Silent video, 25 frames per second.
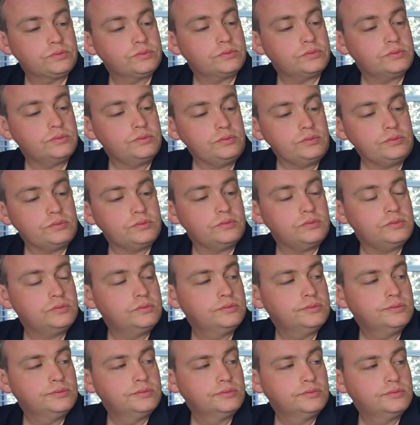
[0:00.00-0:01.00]

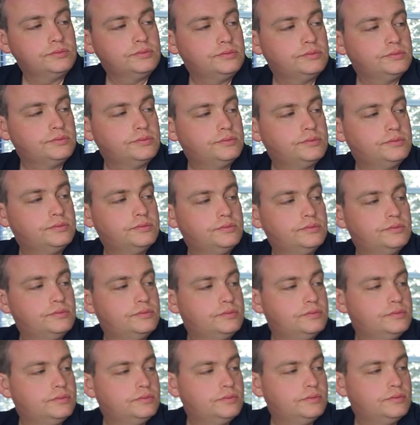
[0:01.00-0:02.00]

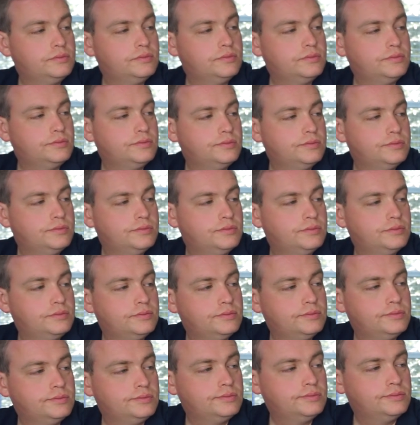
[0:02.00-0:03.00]

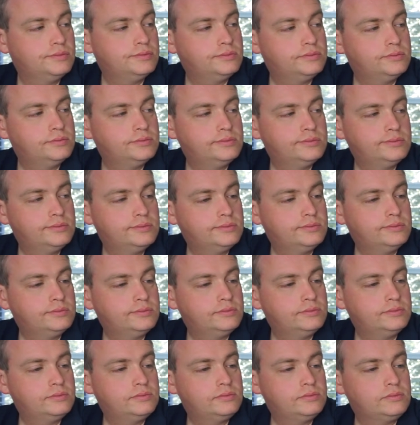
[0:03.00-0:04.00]

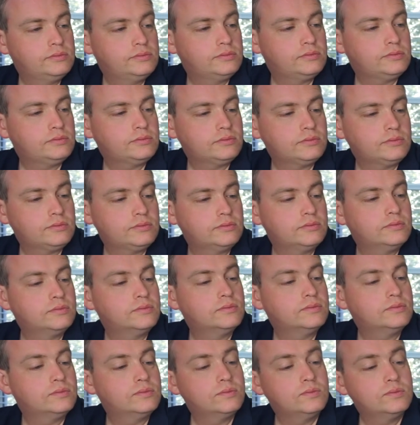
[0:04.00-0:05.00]

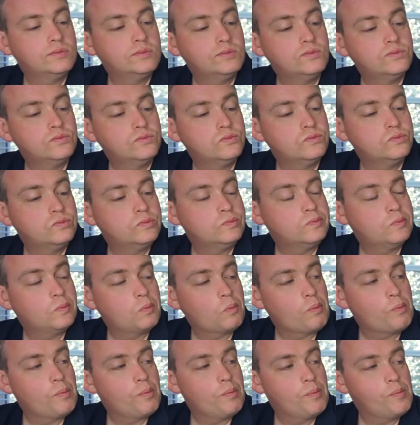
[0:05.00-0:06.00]

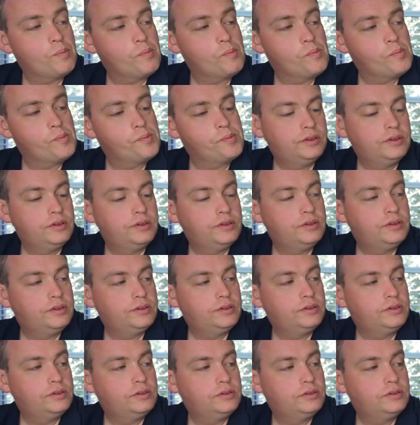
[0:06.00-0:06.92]
No words are spoken by the person on screen.